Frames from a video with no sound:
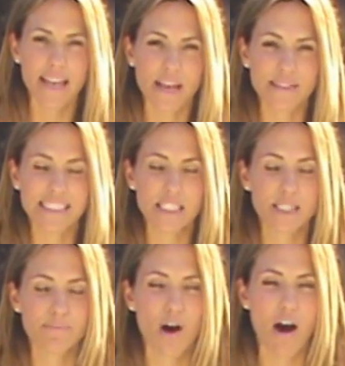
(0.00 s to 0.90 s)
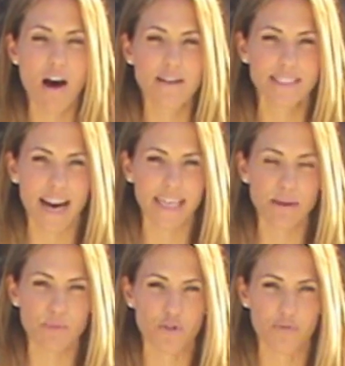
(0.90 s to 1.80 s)
Now it's small,
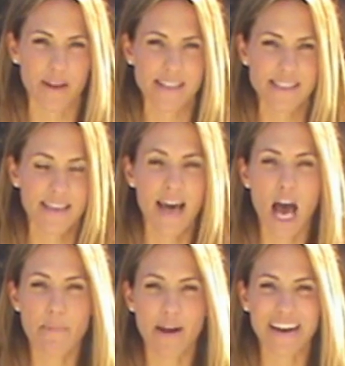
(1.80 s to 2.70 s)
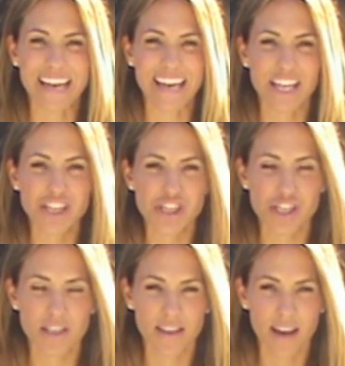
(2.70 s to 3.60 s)
tiny movements, about 1
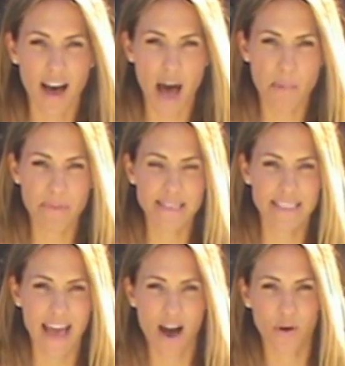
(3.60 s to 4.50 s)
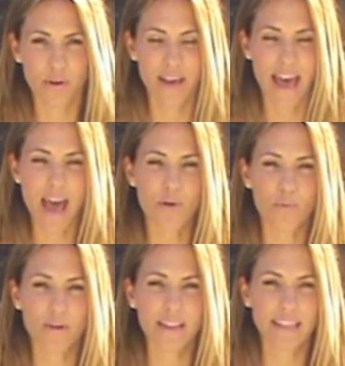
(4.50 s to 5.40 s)
inch up and down,
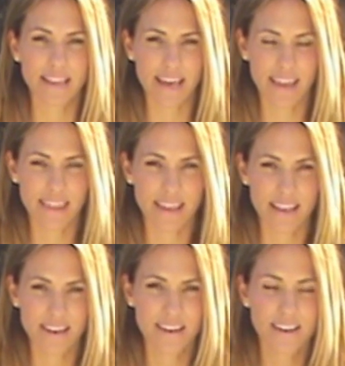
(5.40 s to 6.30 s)
and really lengthen.